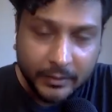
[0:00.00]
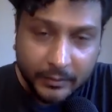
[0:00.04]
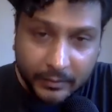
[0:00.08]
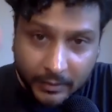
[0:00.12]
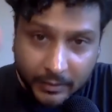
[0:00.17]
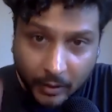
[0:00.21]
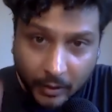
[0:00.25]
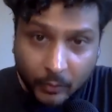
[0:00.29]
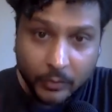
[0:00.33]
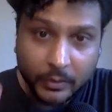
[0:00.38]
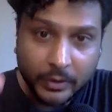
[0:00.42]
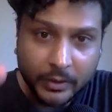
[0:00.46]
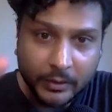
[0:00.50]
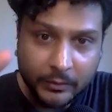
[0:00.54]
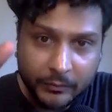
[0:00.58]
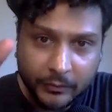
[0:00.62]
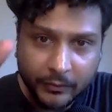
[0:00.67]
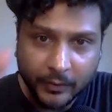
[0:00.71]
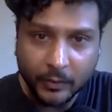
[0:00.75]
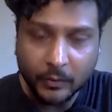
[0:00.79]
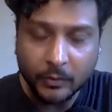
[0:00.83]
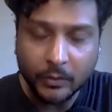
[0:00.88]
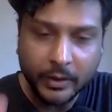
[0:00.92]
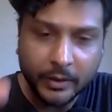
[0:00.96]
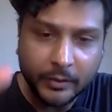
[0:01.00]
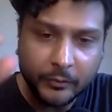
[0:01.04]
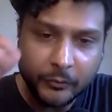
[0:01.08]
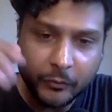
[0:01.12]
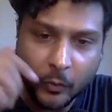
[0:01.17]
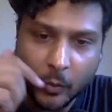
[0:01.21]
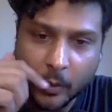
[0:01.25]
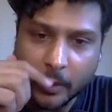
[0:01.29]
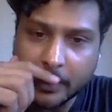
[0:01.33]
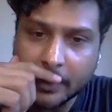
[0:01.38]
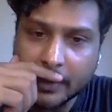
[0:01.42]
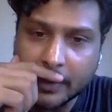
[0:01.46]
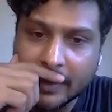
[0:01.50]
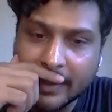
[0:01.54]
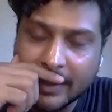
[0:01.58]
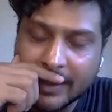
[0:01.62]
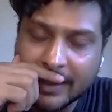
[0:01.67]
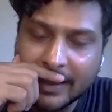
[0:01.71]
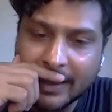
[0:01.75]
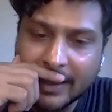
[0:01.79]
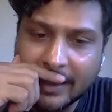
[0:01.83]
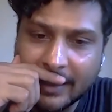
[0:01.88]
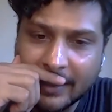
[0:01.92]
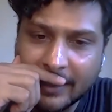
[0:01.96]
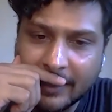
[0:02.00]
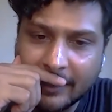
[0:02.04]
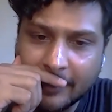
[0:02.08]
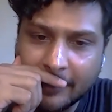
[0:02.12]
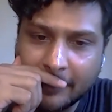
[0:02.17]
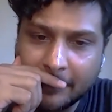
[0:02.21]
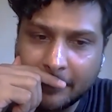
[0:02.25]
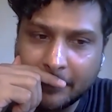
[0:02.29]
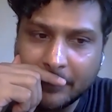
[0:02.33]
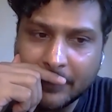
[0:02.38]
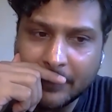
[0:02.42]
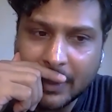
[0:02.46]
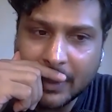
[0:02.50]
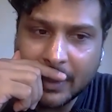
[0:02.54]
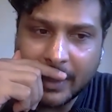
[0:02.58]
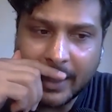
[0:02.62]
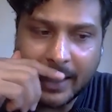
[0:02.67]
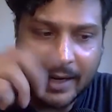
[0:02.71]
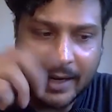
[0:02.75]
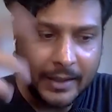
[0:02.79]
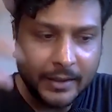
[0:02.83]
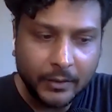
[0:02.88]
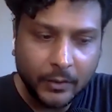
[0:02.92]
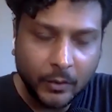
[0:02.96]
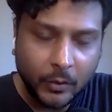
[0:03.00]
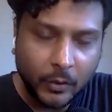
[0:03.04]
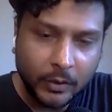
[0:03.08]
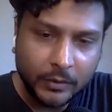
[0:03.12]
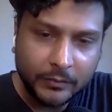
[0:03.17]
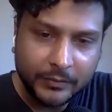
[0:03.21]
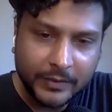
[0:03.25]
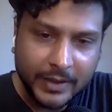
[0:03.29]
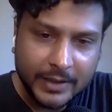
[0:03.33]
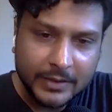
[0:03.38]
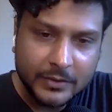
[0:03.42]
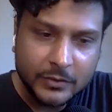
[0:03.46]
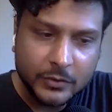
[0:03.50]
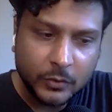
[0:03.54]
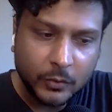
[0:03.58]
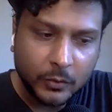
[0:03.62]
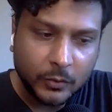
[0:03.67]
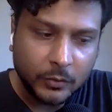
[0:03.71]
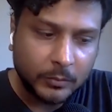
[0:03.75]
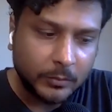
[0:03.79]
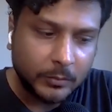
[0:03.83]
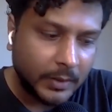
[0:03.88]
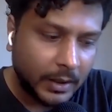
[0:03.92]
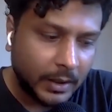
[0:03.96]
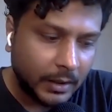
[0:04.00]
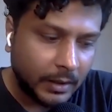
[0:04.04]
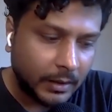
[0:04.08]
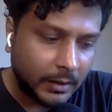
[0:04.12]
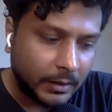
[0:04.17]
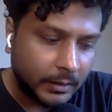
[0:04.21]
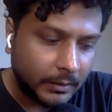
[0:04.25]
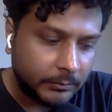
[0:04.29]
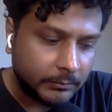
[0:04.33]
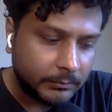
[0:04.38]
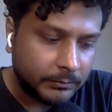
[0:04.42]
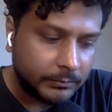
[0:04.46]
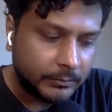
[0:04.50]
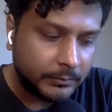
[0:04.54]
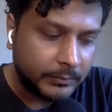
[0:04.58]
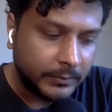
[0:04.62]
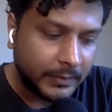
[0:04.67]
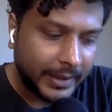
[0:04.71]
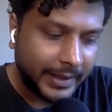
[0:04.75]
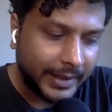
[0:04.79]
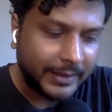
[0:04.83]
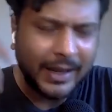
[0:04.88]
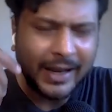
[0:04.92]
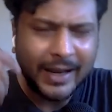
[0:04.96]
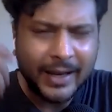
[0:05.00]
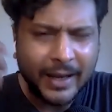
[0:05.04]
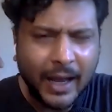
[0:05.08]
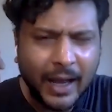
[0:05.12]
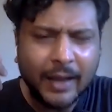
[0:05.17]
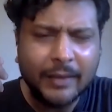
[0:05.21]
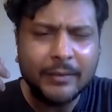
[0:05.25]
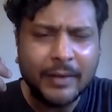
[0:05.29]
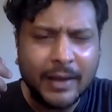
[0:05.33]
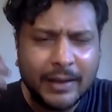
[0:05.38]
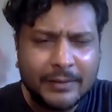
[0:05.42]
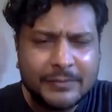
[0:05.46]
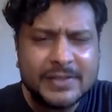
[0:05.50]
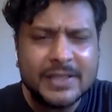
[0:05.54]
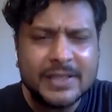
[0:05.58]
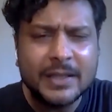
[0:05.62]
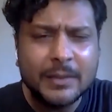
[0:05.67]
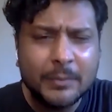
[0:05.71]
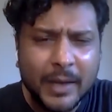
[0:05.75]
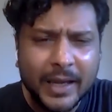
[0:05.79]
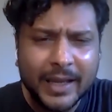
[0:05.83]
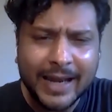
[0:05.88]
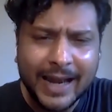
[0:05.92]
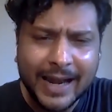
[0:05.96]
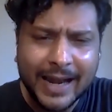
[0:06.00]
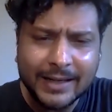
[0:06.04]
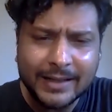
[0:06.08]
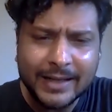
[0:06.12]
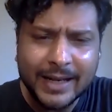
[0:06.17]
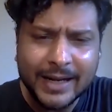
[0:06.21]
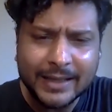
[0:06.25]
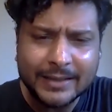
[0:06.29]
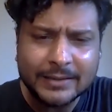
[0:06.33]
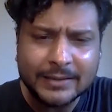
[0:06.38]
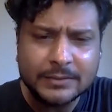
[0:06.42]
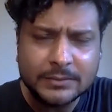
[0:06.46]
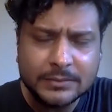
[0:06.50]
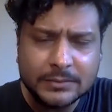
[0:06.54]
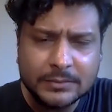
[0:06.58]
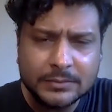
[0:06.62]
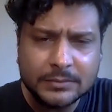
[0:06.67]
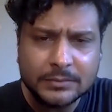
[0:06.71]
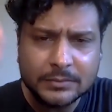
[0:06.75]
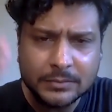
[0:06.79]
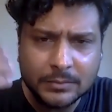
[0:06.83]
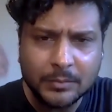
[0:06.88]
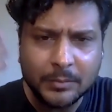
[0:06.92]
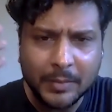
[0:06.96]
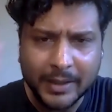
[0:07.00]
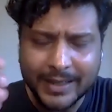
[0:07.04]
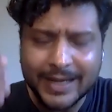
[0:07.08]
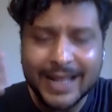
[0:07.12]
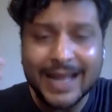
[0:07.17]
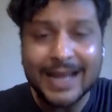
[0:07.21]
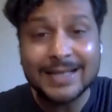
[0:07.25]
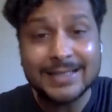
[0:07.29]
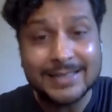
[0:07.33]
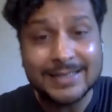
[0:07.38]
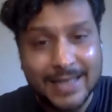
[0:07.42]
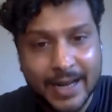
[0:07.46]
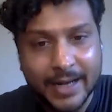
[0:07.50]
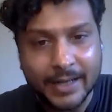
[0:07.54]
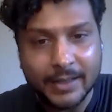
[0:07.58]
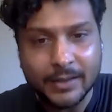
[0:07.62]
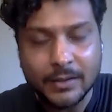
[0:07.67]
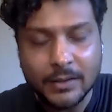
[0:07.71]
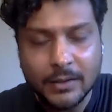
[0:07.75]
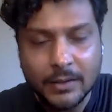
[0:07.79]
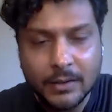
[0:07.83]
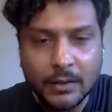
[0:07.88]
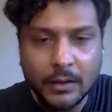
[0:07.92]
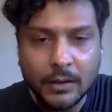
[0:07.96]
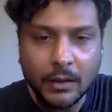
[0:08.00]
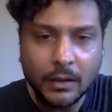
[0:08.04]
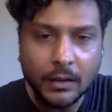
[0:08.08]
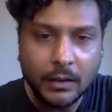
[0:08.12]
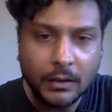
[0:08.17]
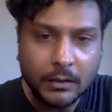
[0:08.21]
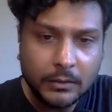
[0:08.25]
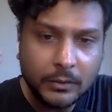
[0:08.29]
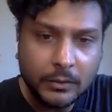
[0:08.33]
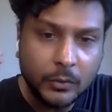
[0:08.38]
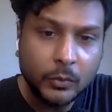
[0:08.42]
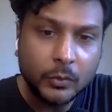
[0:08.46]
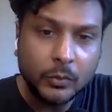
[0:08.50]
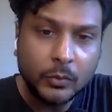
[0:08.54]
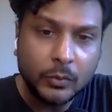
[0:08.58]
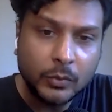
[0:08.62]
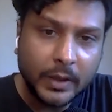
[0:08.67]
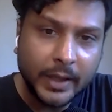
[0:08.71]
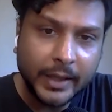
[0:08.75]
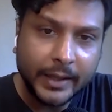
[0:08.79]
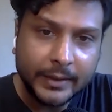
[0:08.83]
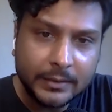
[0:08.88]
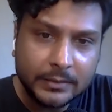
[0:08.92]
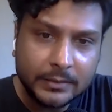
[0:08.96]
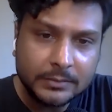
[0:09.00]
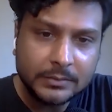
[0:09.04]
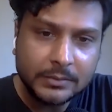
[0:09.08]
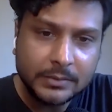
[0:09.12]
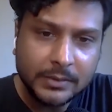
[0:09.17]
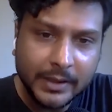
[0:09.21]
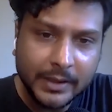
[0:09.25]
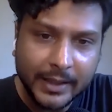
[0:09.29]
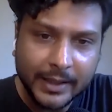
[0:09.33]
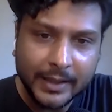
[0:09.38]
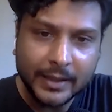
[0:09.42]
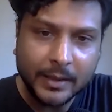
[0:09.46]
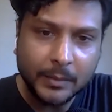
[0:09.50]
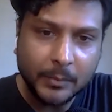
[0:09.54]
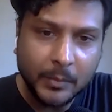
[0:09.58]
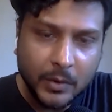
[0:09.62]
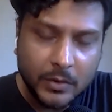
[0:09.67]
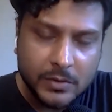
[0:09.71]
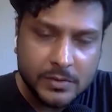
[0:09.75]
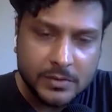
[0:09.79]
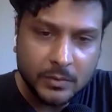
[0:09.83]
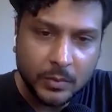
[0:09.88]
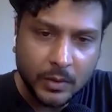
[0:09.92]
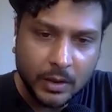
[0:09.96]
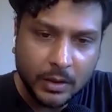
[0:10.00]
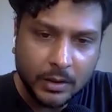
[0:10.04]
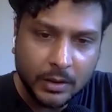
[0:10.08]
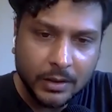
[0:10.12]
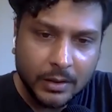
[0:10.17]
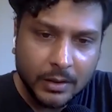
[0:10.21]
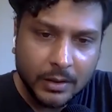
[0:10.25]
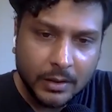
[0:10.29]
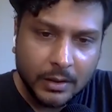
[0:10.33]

in town, in found in mm. Fort, um, and all of that. So um, like I, I I've seen my granddad, my dad's dad, uh, do like great amounts of work.